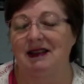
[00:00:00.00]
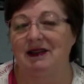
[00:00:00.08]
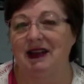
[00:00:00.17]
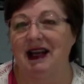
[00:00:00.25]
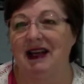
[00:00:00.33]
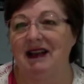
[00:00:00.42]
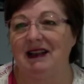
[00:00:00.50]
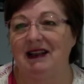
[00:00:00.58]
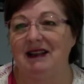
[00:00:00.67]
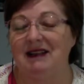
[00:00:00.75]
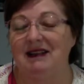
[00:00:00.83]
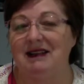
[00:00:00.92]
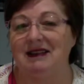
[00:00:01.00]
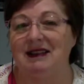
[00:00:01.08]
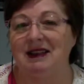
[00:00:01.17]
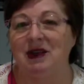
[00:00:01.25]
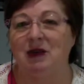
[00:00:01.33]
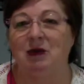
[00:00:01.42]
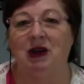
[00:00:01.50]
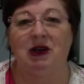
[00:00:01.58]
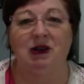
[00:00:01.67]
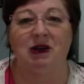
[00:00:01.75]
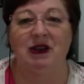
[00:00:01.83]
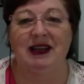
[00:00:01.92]
And the reality is,
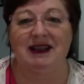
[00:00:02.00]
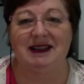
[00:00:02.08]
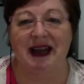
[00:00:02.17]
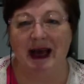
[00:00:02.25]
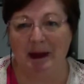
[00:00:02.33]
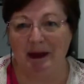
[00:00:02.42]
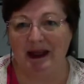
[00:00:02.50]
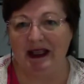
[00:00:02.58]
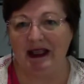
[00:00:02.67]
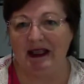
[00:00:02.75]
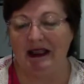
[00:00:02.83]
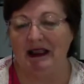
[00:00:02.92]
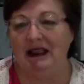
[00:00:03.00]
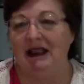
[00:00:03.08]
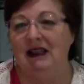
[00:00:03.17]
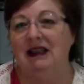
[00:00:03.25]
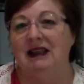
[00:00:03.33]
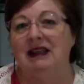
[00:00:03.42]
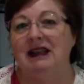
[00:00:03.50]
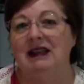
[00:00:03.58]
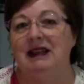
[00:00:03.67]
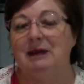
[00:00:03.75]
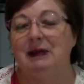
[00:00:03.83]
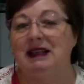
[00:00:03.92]
while all that's happening,
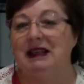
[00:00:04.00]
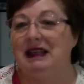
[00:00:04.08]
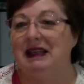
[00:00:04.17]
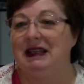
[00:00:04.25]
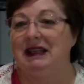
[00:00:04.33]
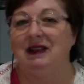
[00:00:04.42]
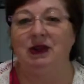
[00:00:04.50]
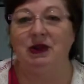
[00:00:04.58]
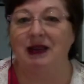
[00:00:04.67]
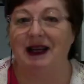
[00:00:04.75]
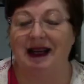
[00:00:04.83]
in the beginning, you